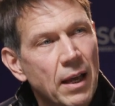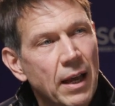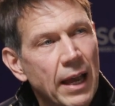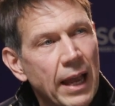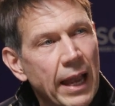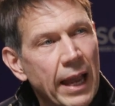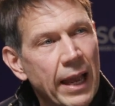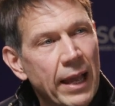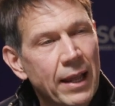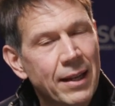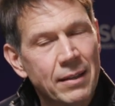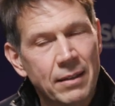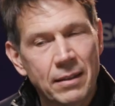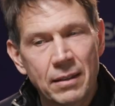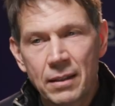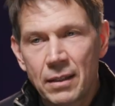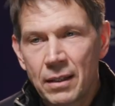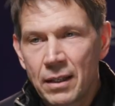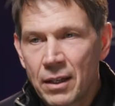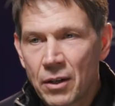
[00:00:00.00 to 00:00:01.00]
and,
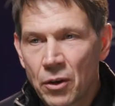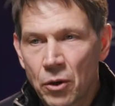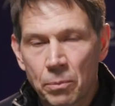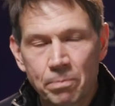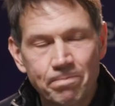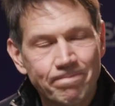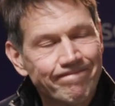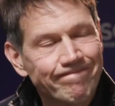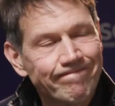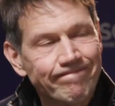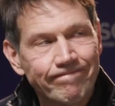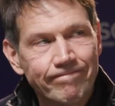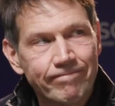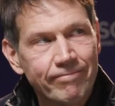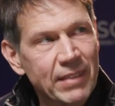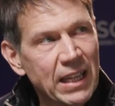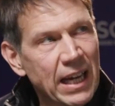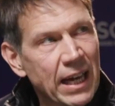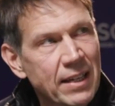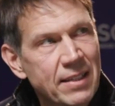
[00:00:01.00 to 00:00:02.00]
you know,
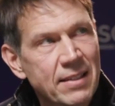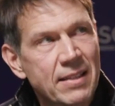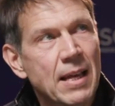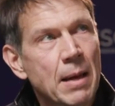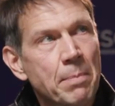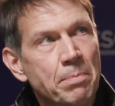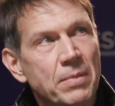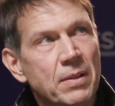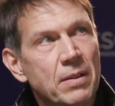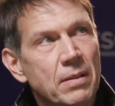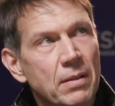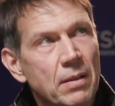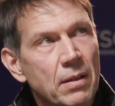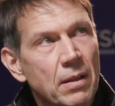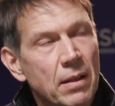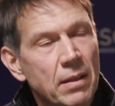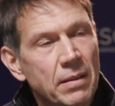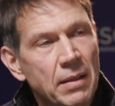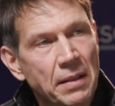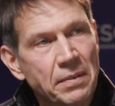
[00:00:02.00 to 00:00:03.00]
accept
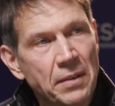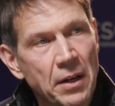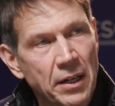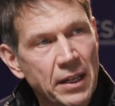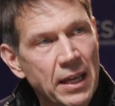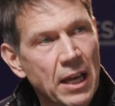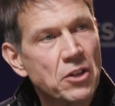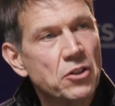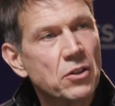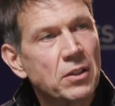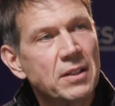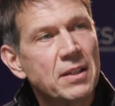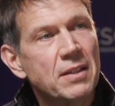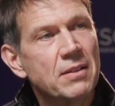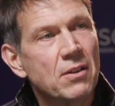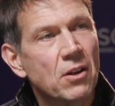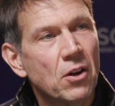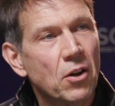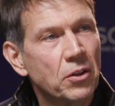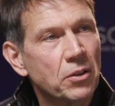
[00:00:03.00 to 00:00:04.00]
that there are casualties
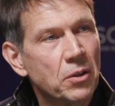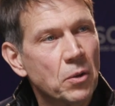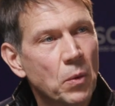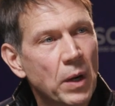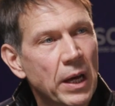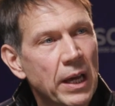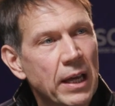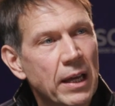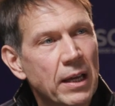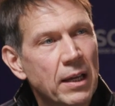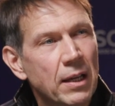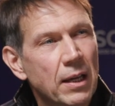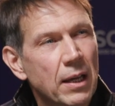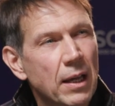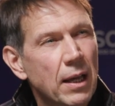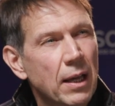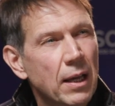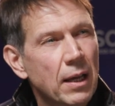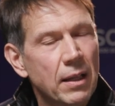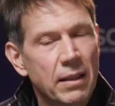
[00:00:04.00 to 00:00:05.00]
along the way,
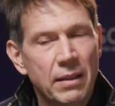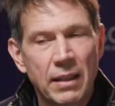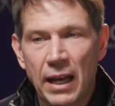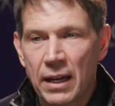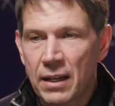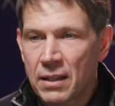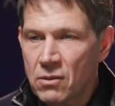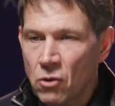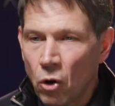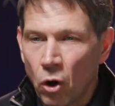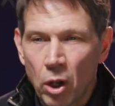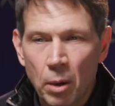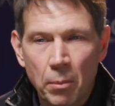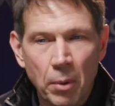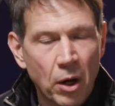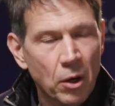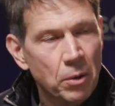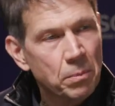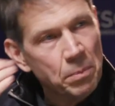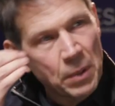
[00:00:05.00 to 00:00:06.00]
that it's all
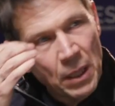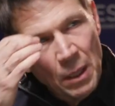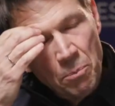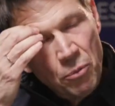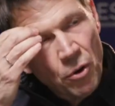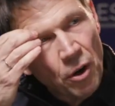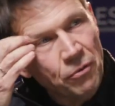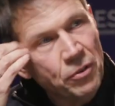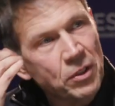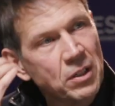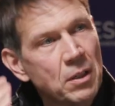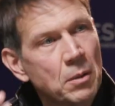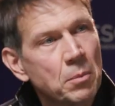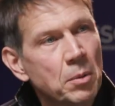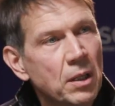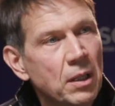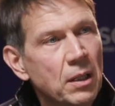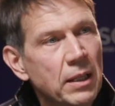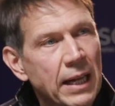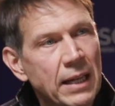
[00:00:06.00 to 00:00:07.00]
about being
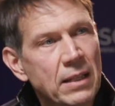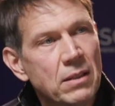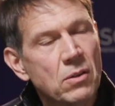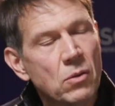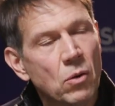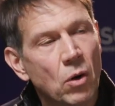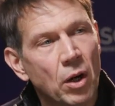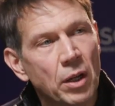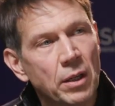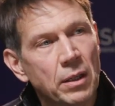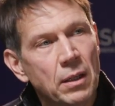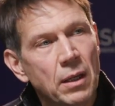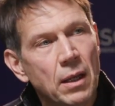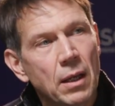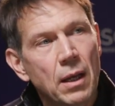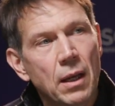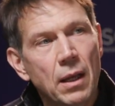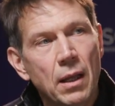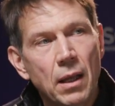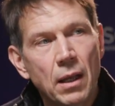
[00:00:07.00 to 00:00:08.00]
profitable and so on.
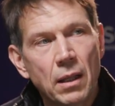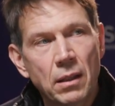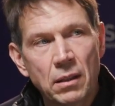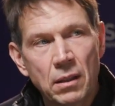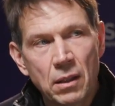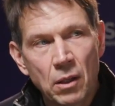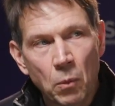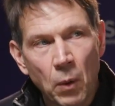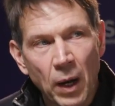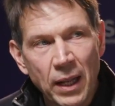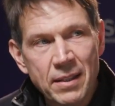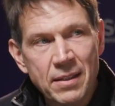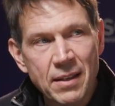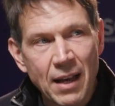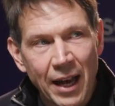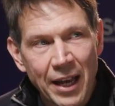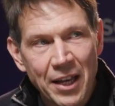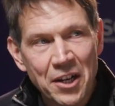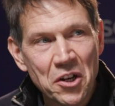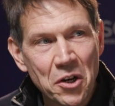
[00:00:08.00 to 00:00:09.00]
The ones
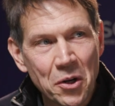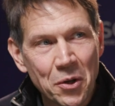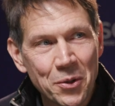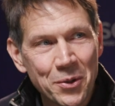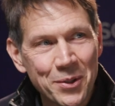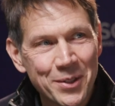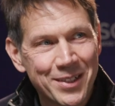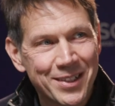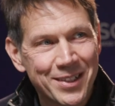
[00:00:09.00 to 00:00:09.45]
I know,